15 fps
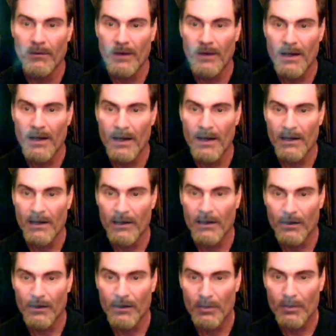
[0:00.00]
Ah,
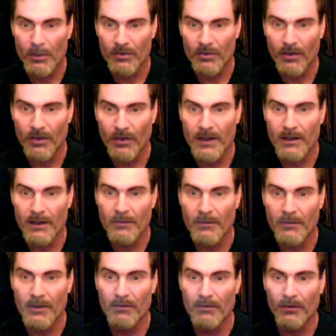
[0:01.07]
got too much light
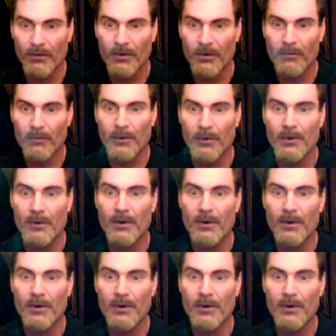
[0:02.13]
coming in from somewhere.